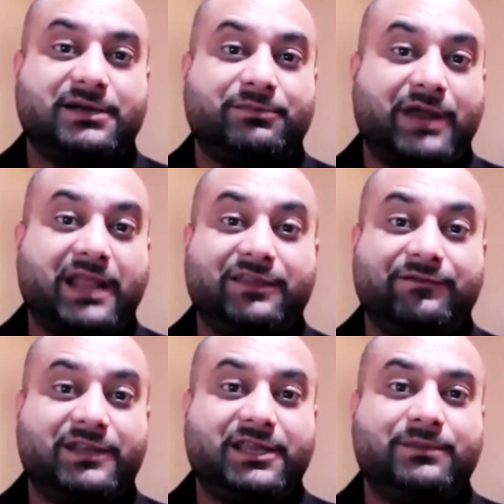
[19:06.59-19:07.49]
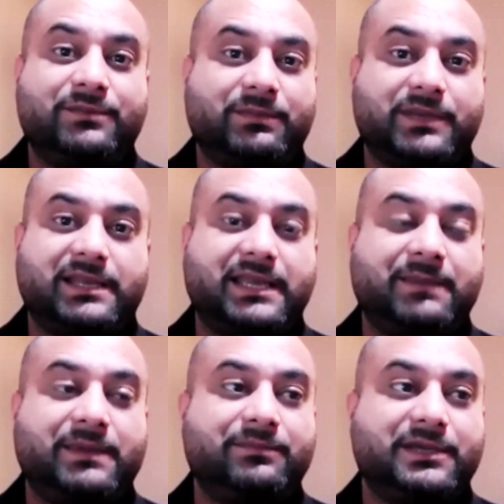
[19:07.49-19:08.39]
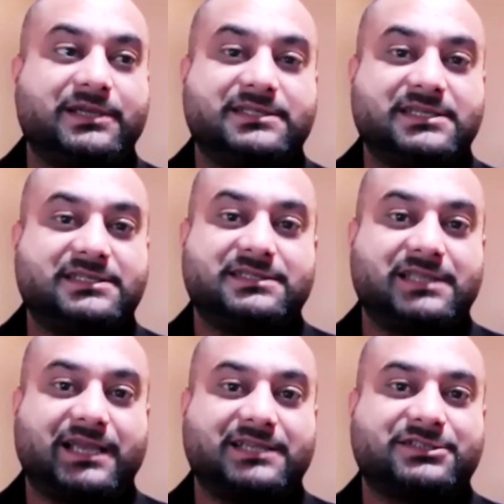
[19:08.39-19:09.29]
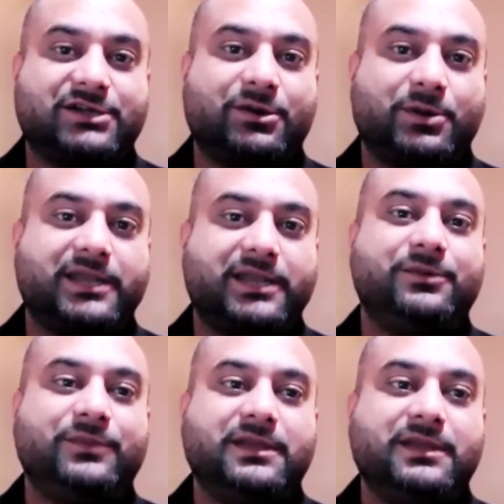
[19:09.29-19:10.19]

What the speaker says: Bradley William, I'm going to name him because he's like a star right now.